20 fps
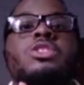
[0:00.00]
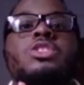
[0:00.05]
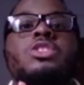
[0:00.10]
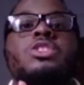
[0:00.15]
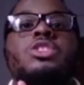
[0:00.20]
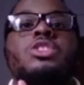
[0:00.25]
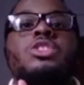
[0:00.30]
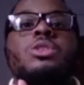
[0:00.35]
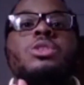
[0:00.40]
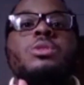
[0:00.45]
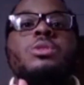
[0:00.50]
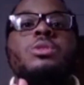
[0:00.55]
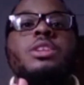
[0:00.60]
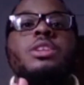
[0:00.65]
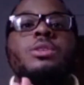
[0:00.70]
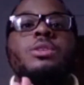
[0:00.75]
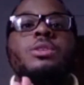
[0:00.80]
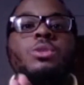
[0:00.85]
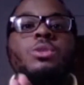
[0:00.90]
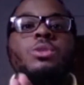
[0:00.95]
To
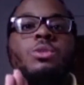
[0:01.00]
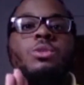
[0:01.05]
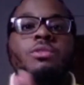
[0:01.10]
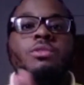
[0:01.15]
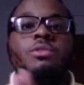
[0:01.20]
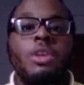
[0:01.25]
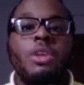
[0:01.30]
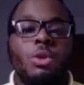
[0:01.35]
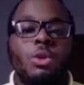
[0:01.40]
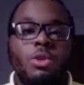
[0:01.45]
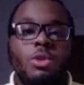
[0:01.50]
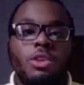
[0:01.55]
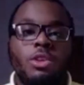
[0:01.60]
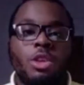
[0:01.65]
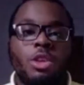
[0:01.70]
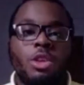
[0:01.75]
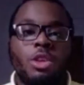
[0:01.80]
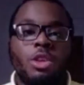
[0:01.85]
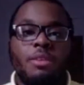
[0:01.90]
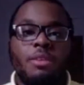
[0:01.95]
you
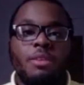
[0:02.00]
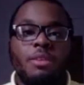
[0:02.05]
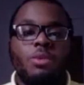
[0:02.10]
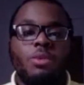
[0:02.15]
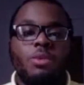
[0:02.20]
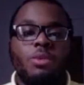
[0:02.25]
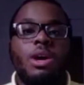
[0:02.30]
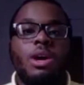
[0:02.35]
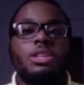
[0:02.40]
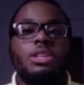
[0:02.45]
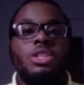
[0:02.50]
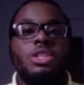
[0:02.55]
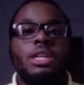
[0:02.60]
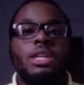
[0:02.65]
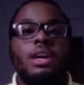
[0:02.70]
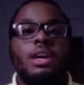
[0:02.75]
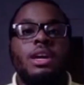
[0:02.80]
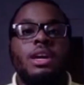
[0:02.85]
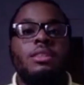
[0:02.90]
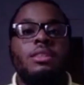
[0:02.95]
viewers who have been
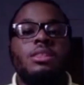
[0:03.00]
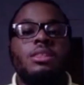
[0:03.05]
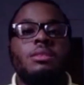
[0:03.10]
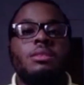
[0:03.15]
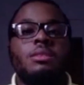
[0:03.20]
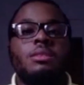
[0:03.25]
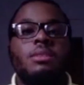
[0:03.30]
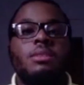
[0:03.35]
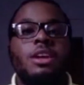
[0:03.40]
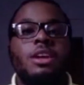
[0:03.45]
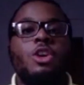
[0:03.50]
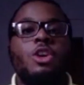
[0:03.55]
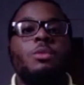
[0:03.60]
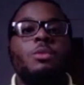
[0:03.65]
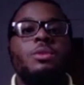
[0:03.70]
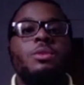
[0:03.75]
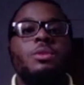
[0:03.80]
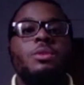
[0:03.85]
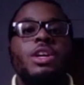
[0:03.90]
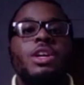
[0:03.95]
watching us, I
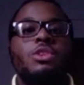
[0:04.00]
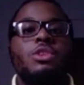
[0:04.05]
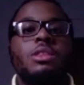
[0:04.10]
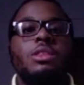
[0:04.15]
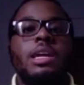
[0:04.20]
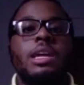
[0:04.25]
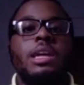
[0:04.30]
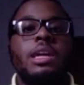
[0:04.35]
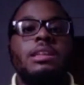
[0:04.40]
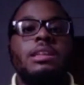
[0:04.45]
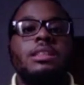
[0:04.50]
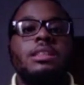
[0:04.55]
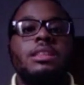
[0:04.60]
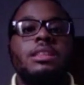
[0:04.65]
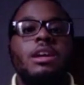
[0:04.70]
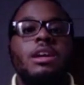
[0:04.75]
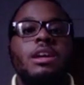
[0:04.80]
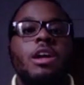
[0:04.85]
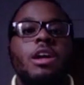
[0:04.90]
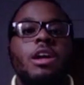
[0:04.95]
hope you've understood
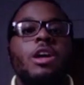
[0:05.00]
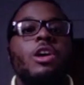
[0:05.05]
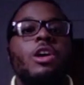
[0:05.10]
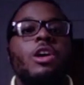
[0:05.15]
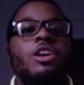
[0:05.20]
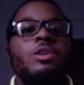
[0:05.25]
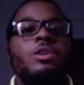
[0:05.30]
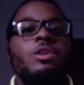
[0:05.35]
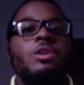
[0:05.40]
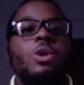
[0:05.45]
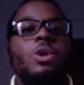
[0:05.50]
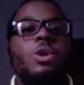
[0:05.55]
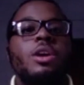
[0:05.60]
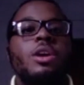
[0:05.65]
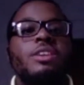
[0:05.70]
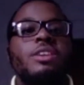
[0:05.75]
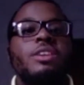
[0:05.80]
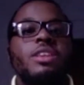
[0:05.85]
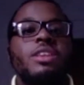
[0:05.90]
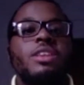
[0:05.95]
the hard
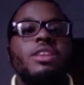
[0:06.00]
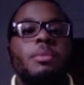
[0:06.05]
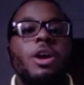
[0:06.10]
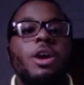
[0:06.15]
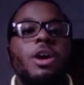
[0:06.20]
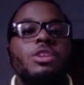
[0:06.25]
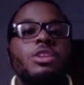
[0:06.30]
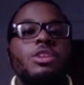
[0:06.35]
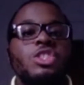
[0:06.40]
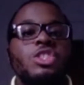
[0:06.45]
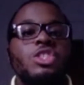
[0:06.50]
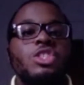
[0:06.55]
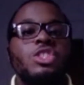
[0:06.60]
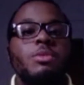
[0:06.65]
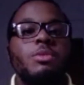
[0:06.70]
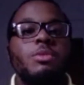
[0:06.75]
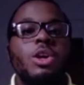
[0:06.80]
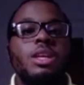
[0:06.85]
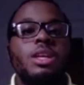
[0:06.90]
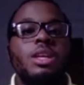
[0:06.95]
work of the
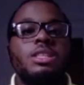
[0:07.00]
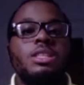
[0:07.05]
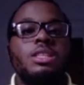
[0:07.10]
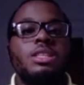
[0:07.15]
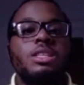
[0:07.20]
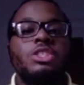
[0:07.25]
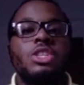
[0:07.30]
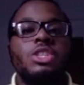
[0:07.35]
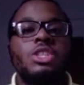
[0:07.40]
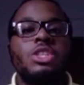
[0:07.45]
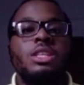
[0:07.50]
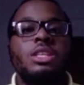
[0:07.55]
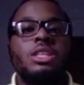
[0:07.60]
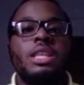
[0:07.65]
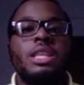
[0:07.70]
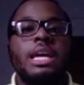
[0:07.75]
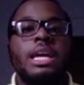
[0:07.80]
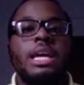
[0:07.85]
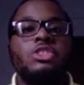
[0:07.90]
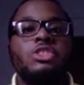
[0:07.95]
partnership coalition
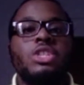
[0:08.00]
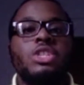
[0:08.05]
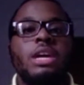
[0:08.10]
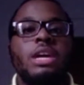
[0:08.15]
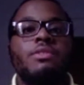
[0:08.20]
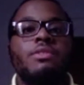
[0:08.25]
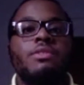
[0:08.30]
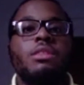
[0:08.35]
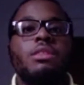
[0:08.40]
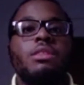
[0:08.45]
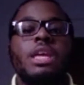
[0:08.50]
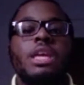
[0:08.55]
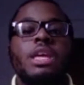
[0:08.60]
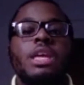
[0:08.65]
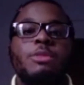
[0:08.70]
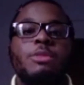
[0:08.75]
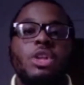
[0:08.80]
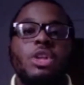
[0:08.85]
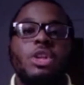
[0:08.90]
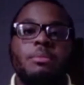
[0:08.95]
that Jeff and
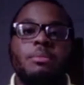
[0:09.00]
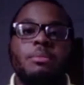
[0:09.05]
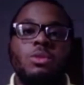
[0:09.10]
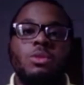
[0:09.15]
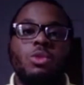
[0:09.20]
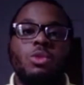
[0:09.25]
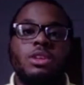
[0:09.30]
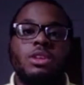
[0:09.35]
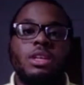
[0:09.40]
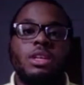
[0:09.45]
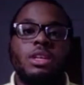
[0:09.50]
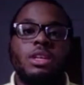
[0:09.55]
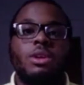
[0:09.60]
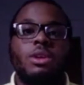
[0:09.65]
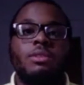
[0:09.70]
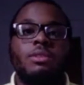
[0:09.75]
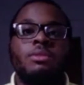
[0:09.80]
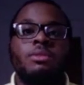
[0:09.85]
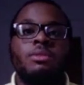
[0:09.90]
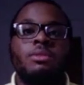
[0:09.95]
Samuel have been working
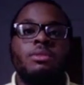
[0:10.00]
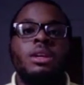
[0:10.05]
with.